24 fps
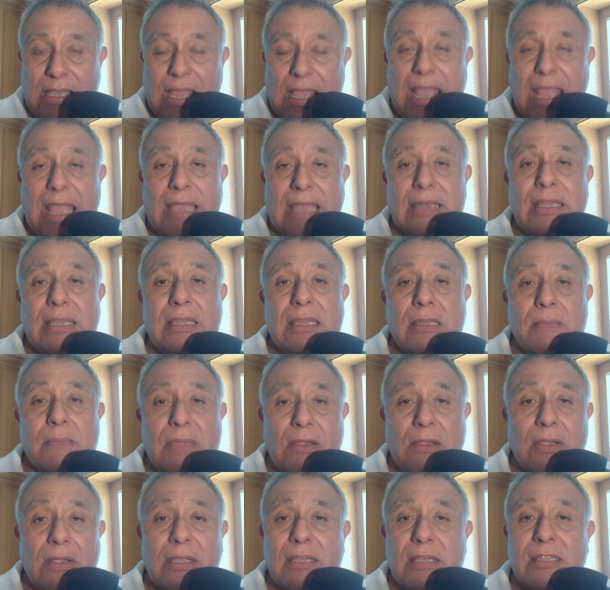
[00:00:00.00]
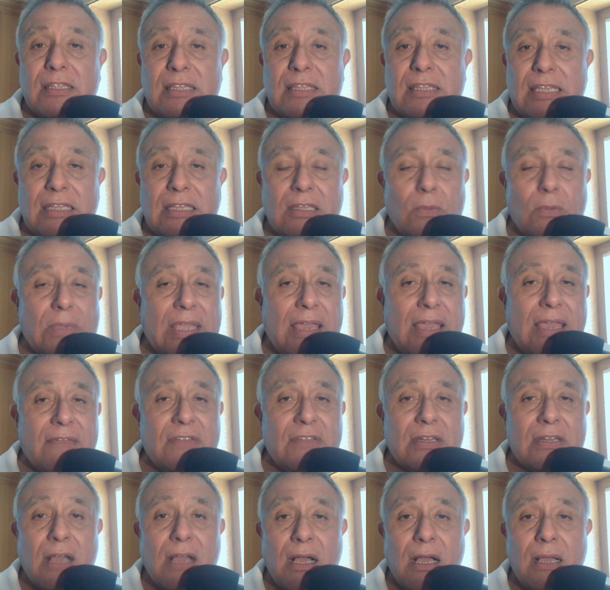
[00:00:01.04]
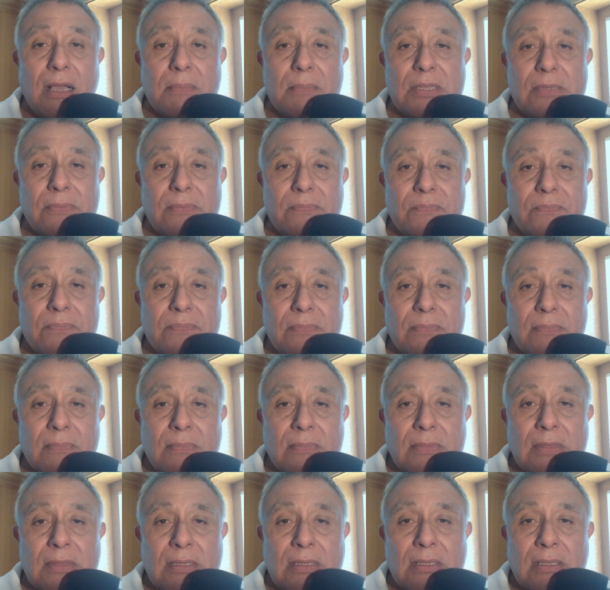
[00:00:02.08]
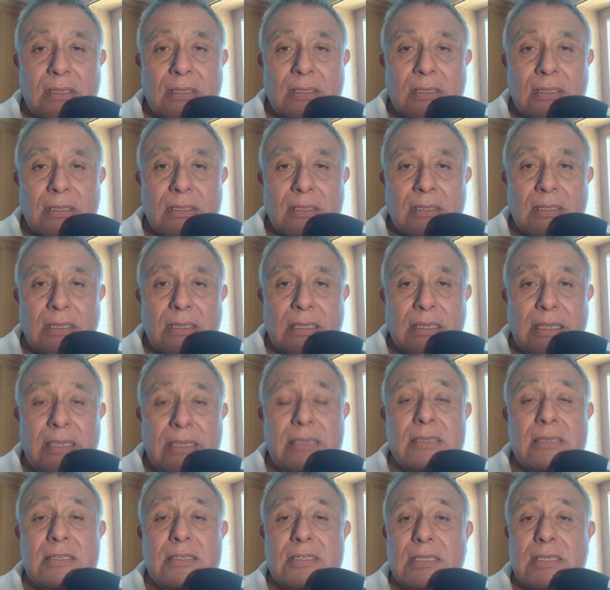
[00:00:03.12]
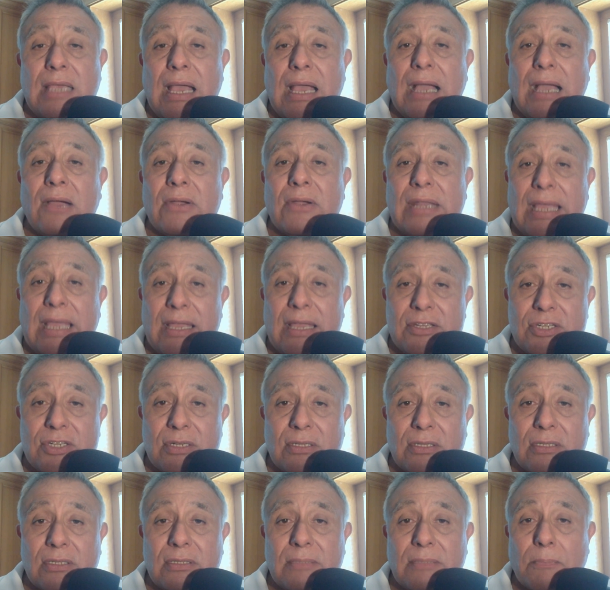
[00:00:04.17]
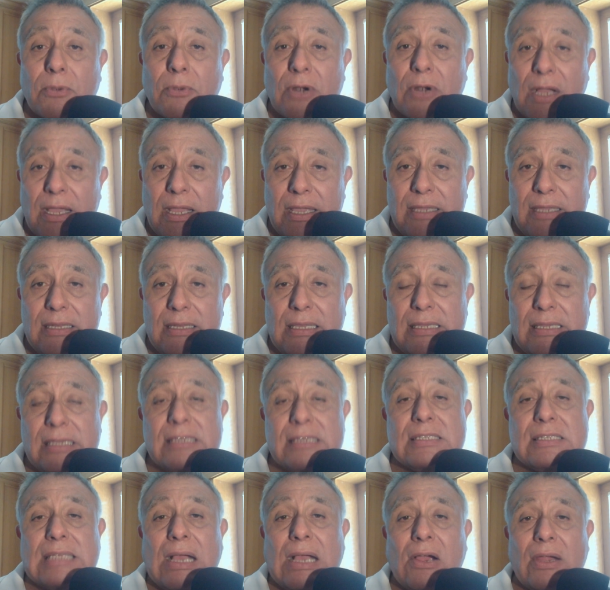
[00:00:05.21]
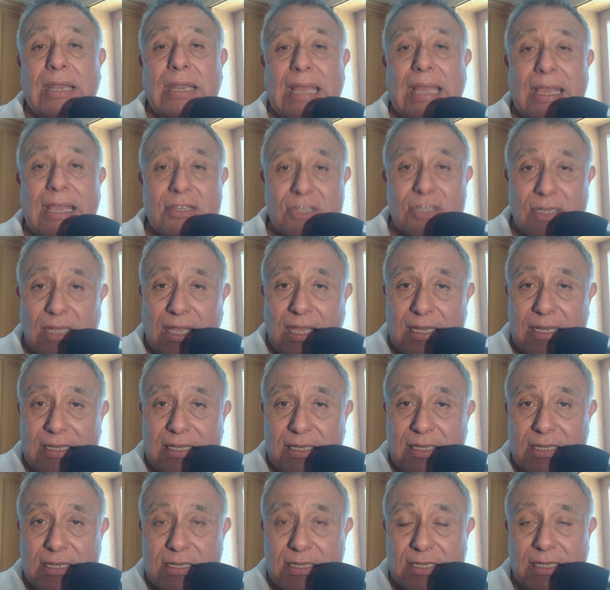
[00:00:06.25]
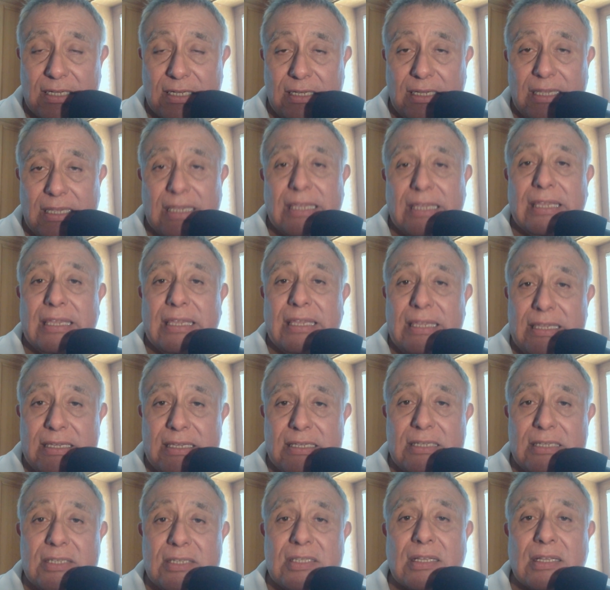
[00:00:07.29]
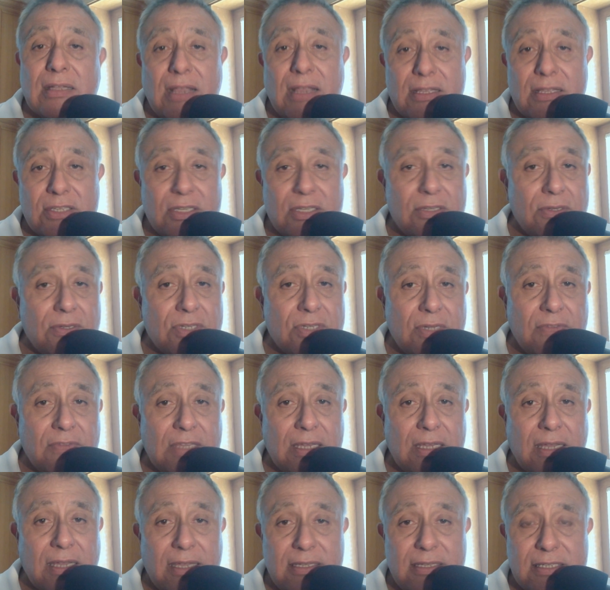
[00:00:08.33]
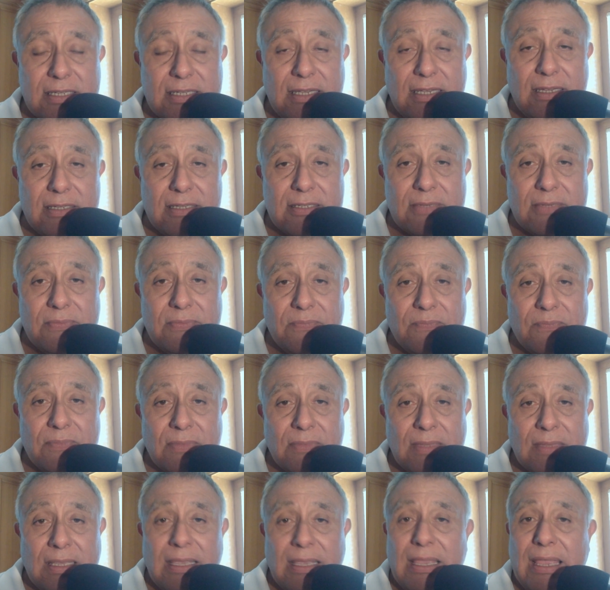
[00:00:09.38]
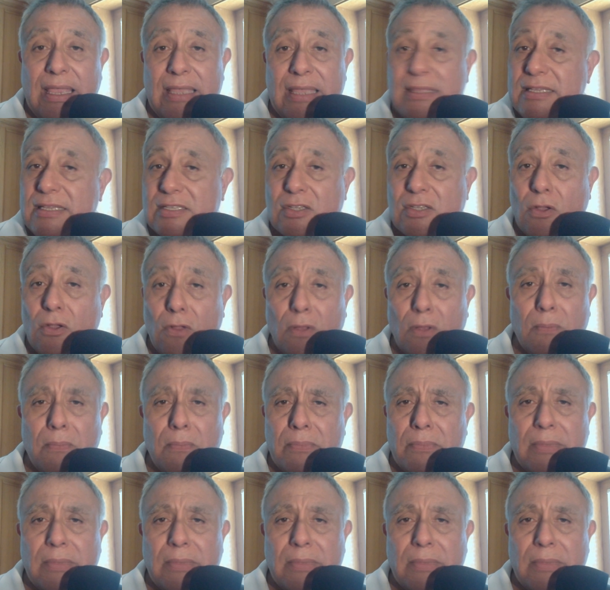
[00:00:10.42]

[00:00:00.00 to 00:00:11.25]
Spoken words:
And in America, the thing that we have in common is our national pride, is our national identity, is the Constitution of the United States. And this whole